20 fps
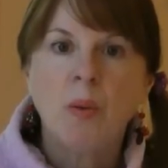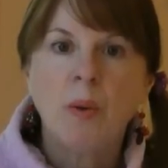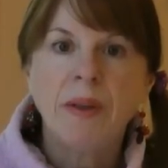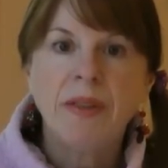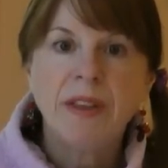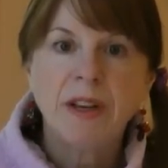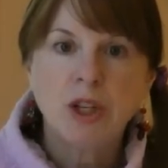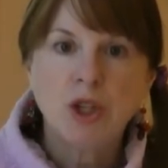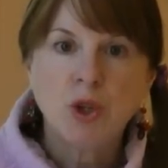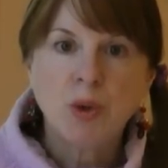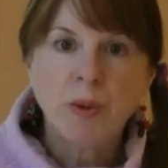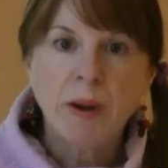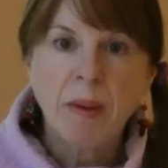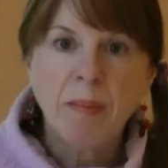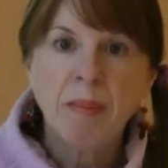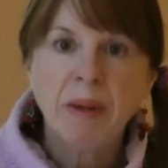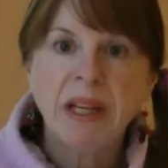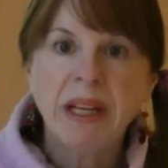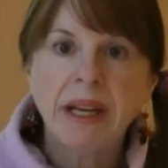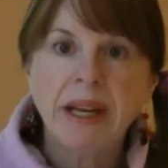with a
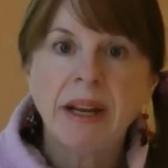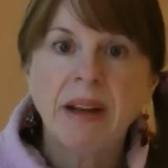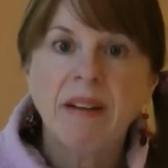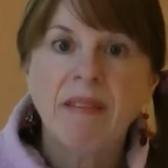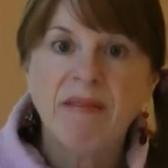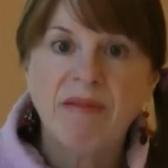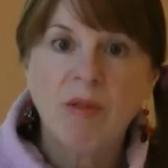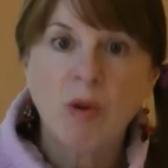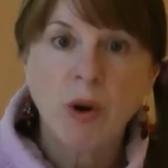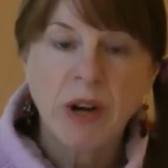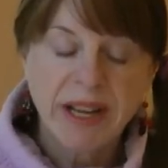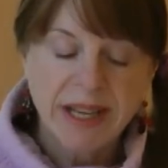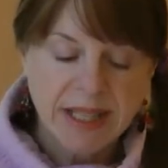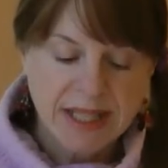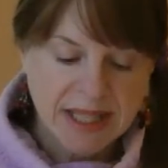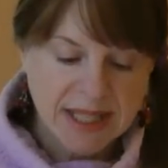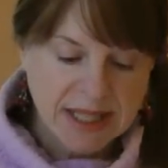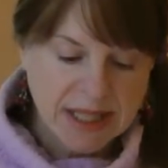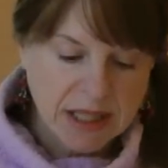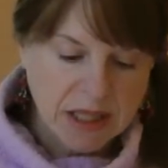trembling
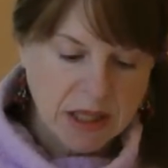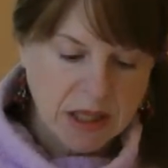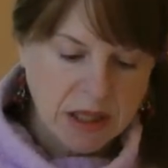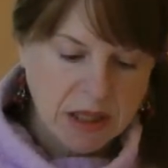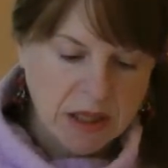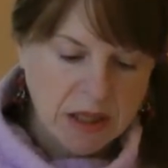voice.